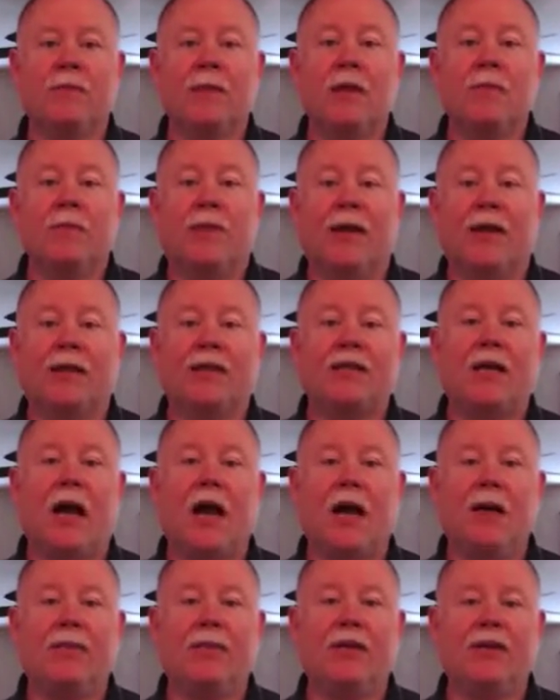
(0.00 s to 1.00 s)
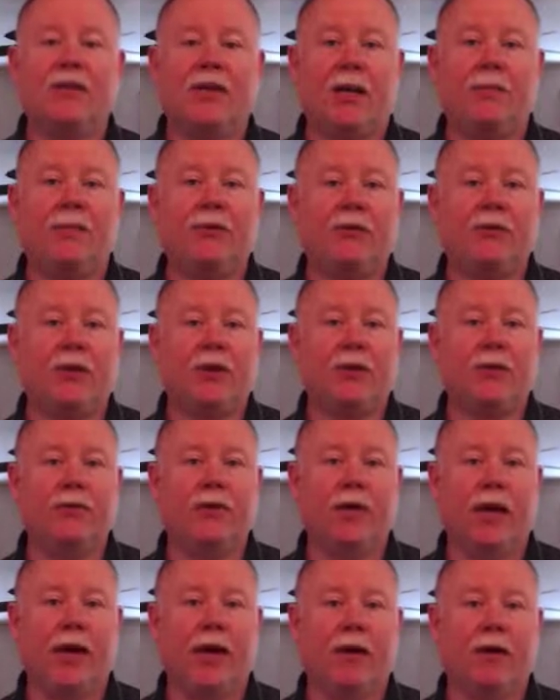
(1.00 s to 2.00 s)
By the time this
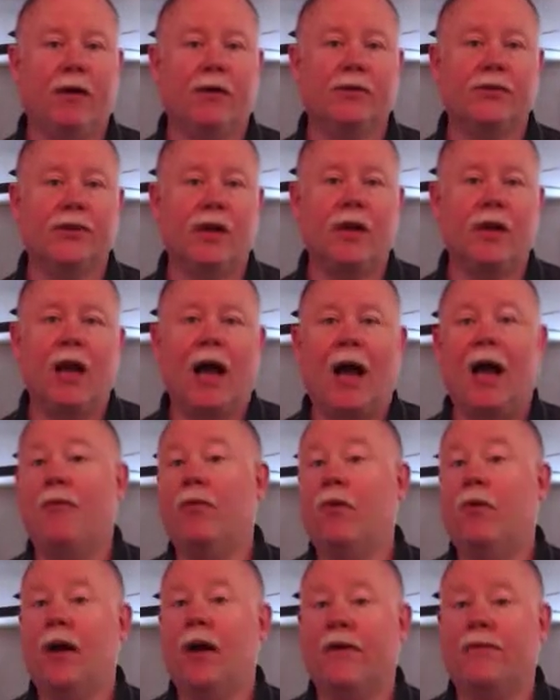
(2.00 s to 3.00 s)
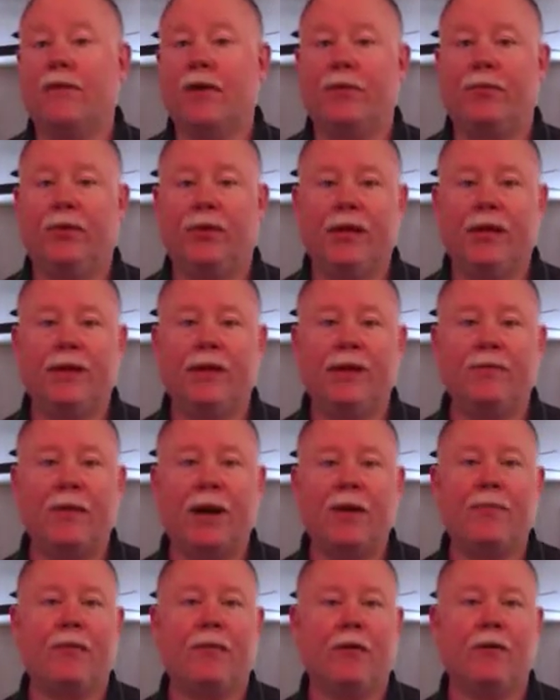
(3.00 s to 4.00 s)
episode airs, I will have completed
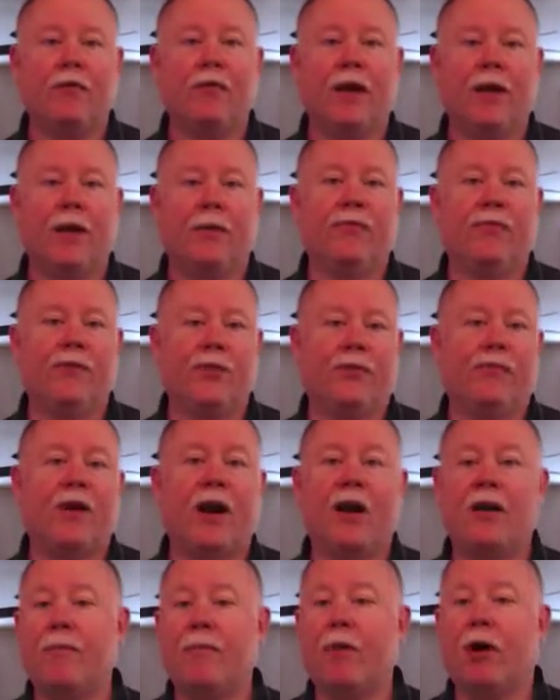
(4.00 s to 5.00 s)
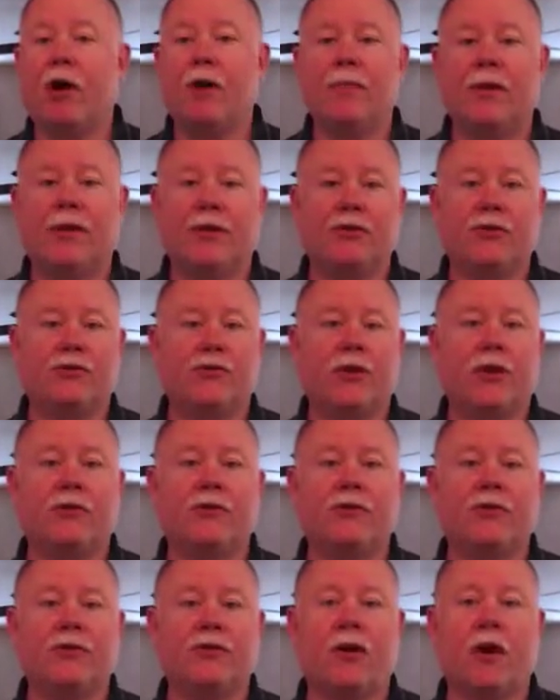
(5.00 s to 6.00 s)
my program for the Fire Department
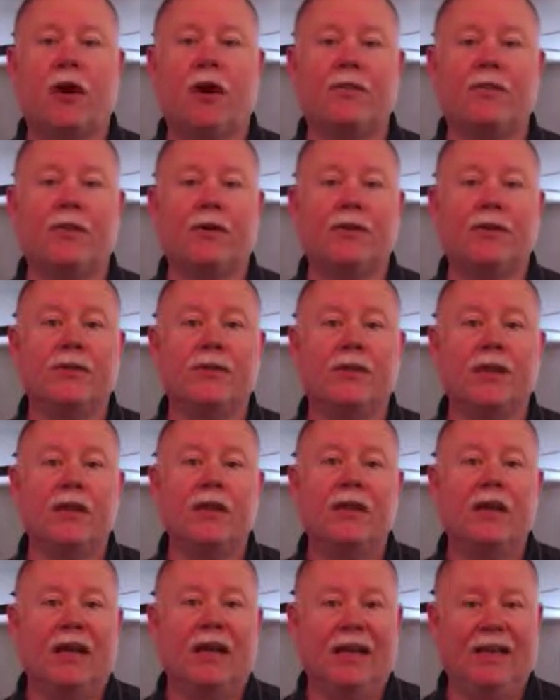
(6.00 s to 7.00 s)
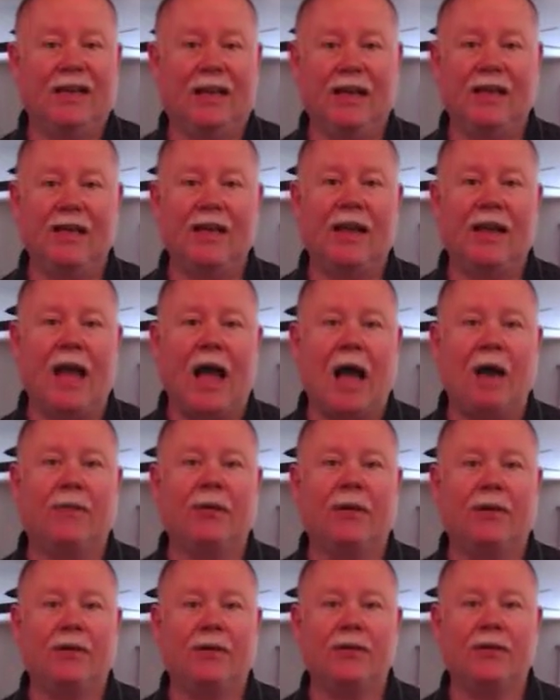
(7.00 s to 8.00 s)
Instructors Conference in
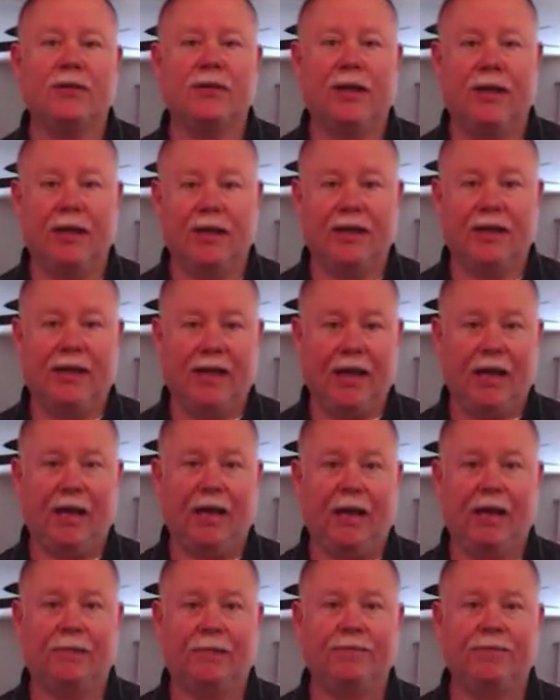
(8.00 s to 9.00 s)
Indianapolis, Indiana.